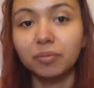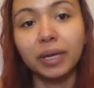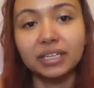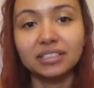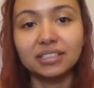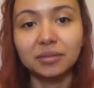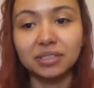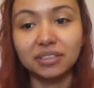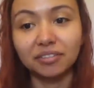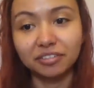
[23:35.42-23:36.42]
pennies that
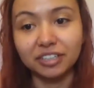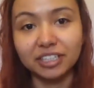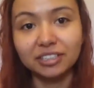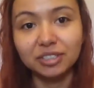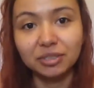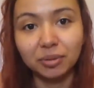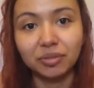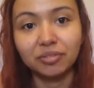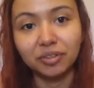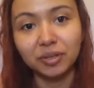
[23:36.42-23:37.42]
was in the fridge
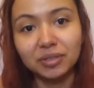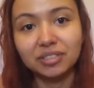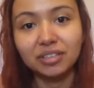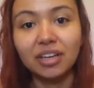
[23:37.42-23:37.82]
with Fuchs.